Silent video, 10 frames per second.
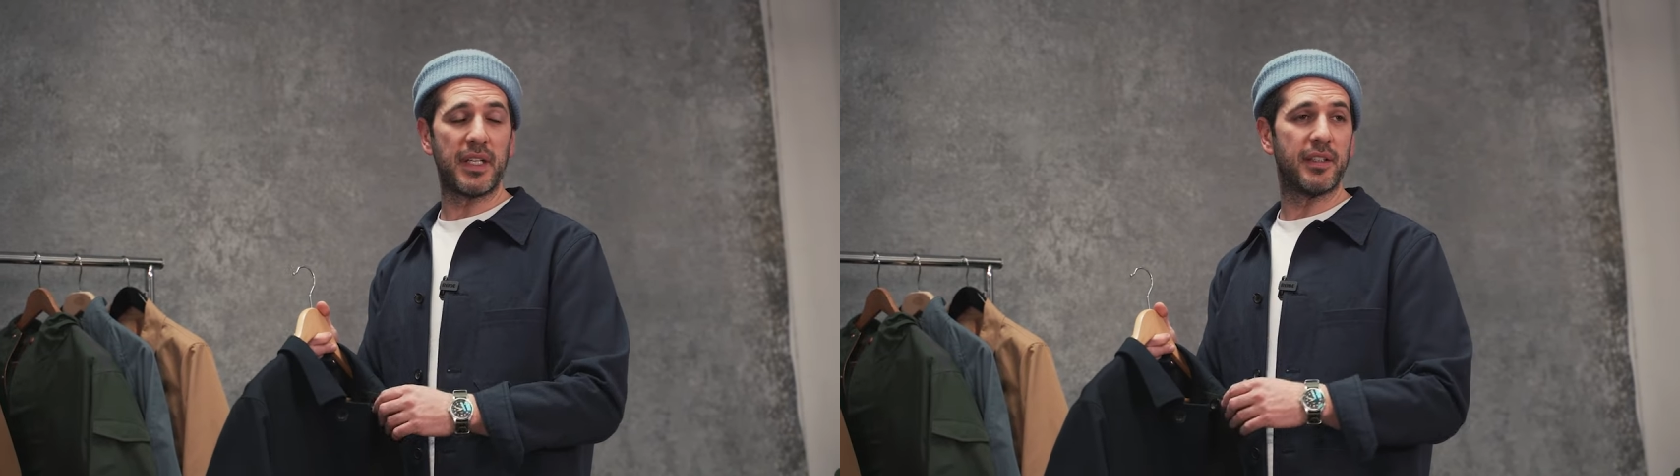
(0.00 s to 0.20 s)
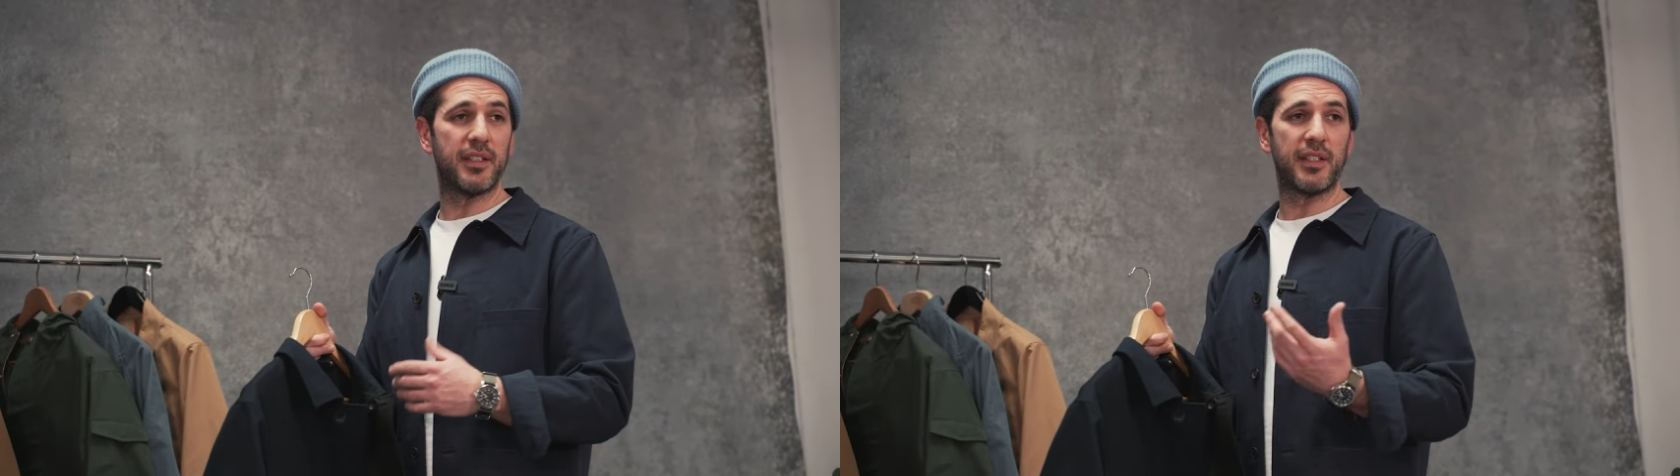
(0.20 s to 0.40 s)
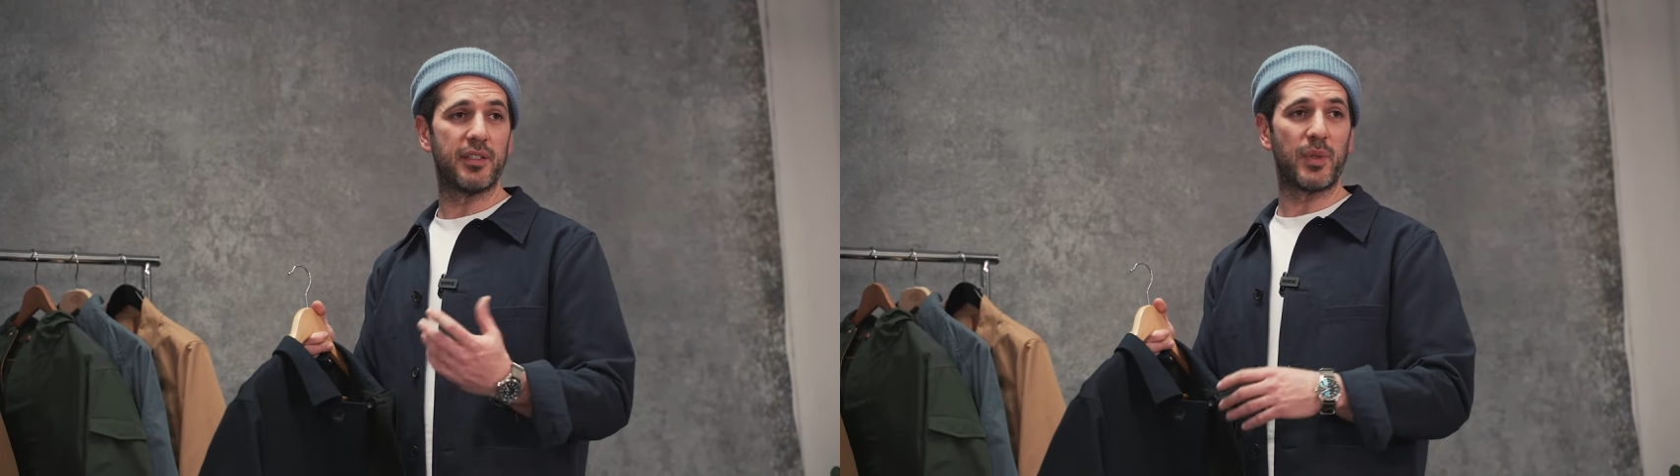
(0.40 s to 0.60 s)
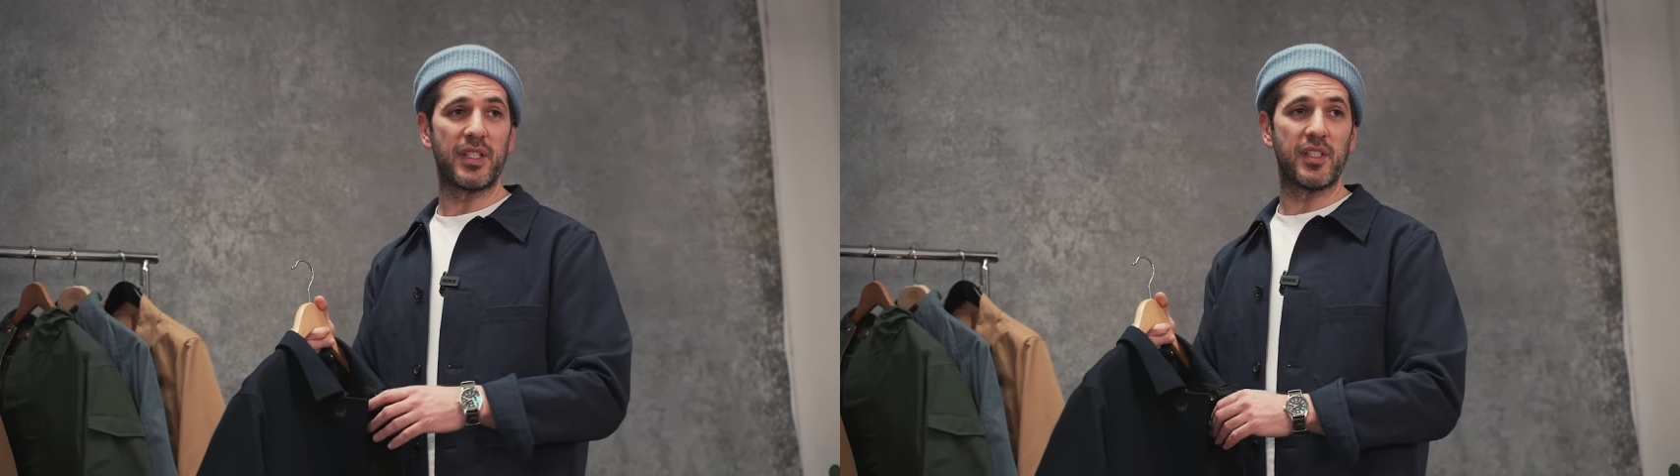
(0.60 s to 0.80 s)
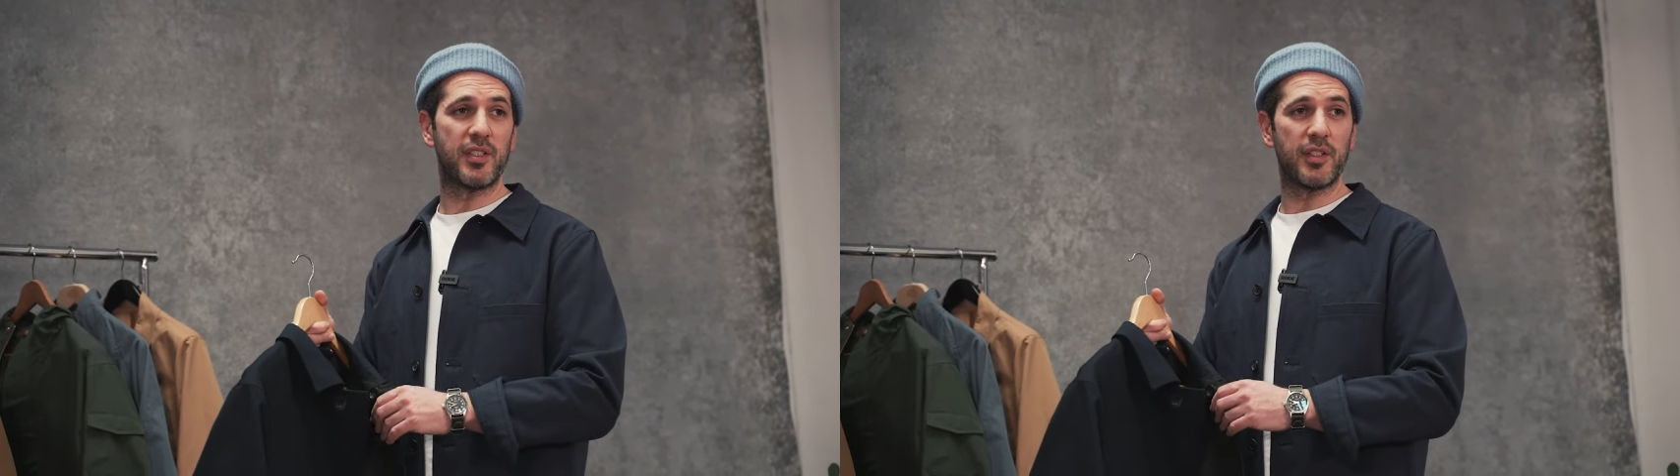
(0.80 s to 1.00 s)
in the
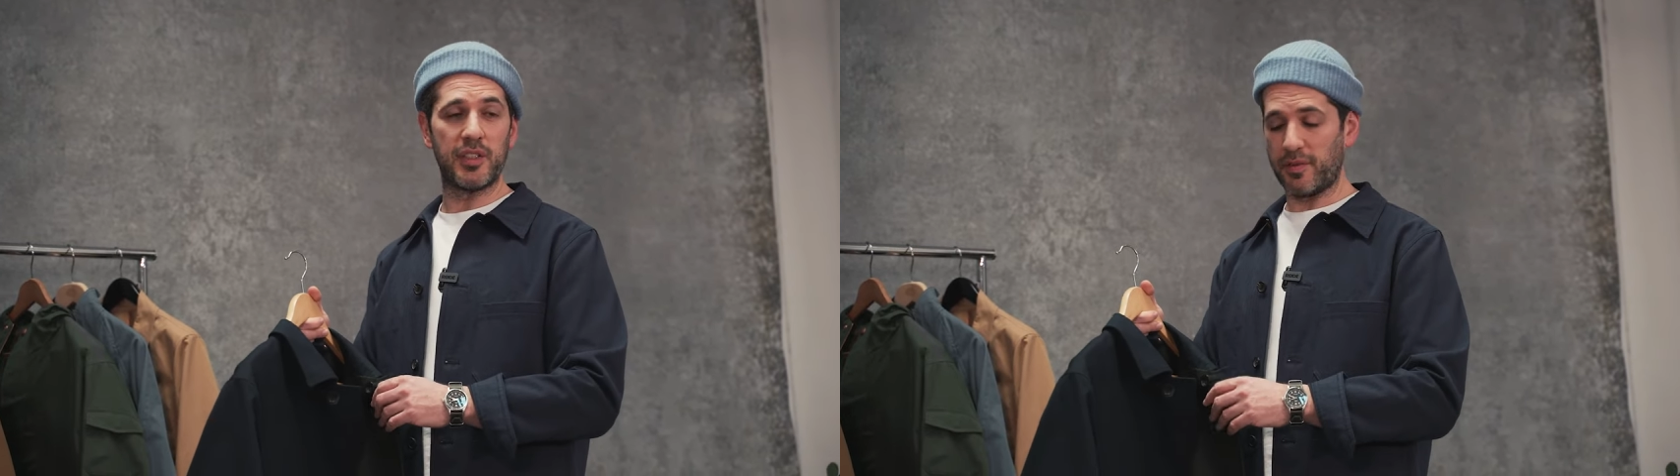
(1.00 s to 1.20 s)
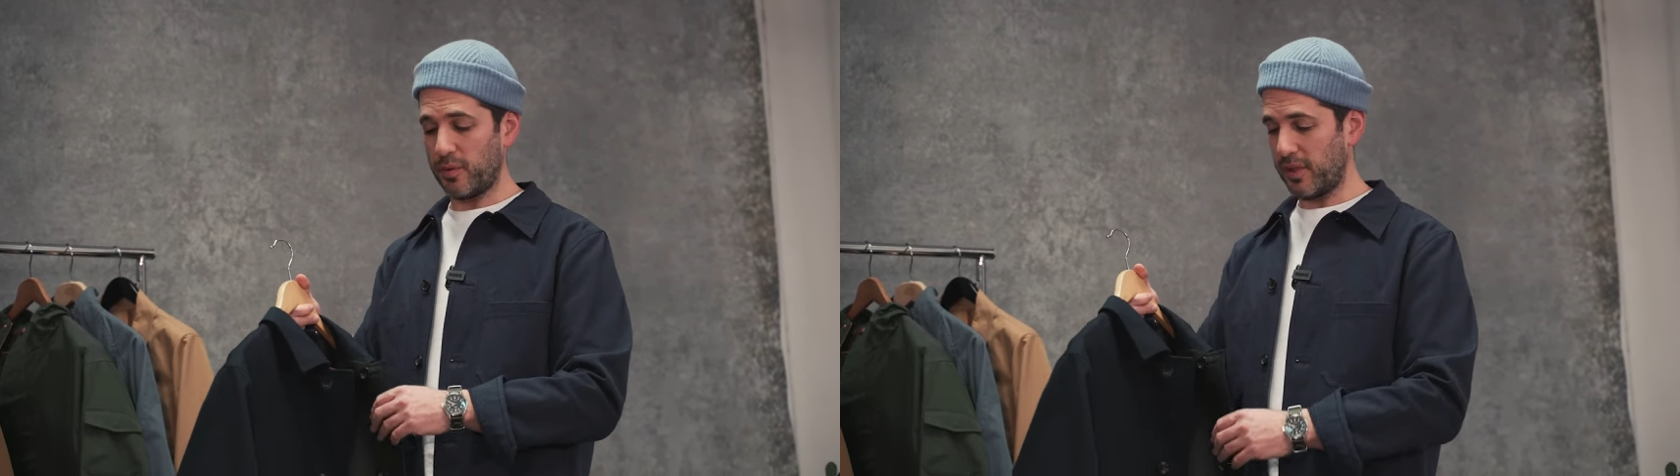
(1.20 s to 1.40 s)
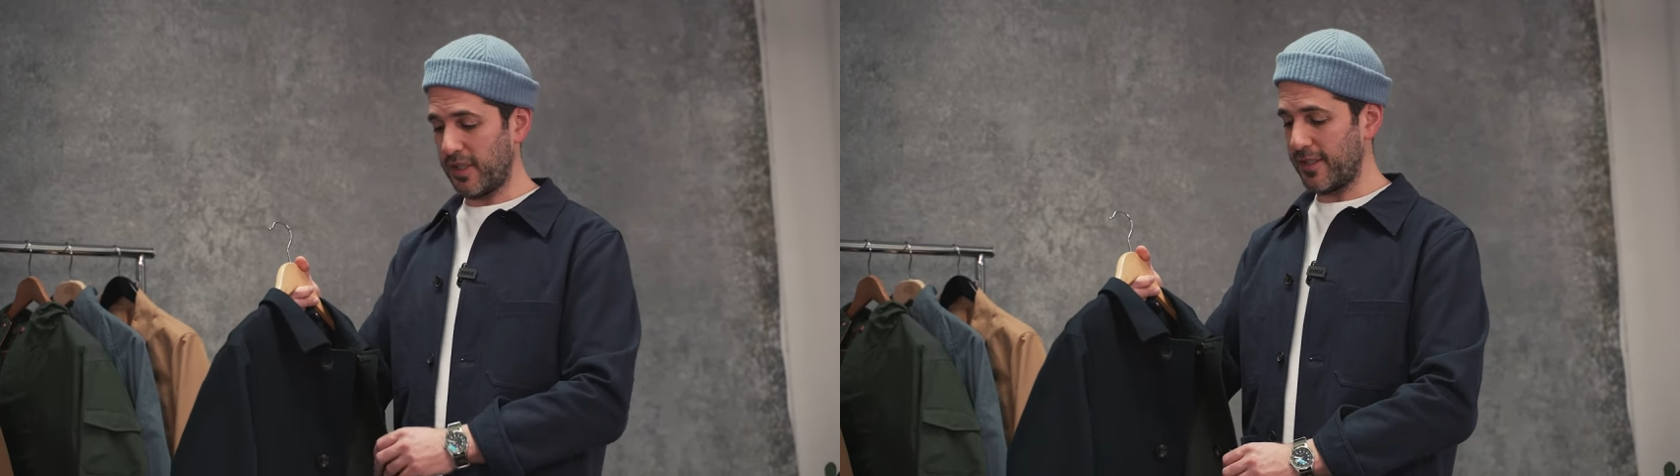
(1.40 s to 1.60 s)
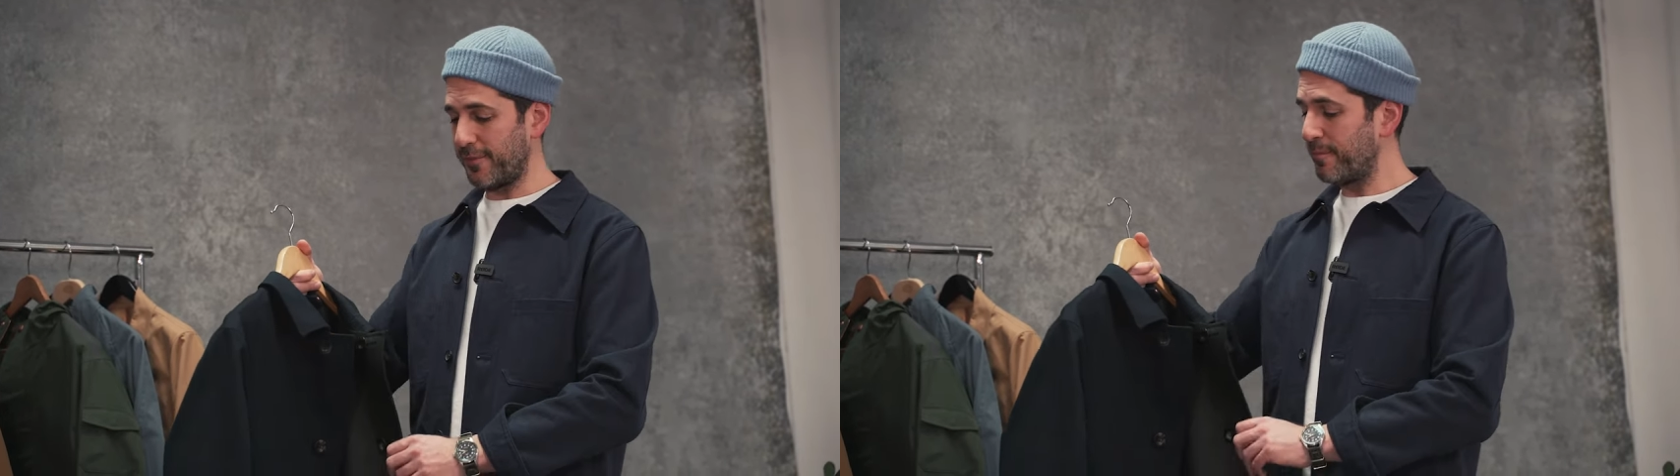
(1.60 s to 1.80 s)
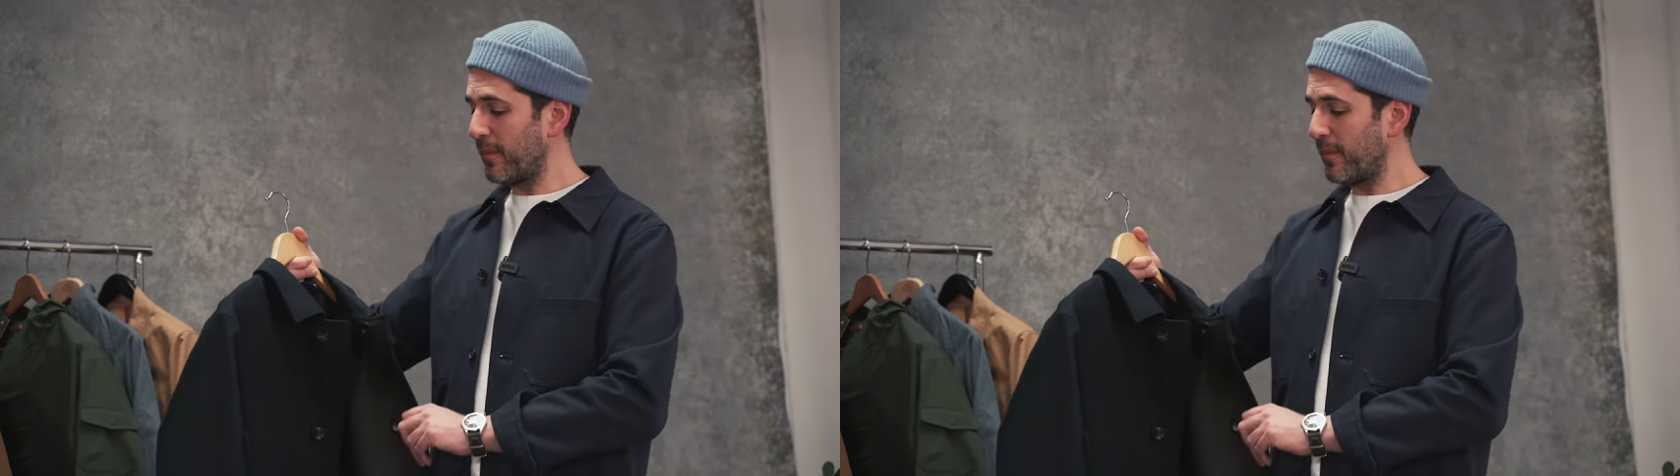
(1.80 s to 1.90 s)
20s, 30s, 40s.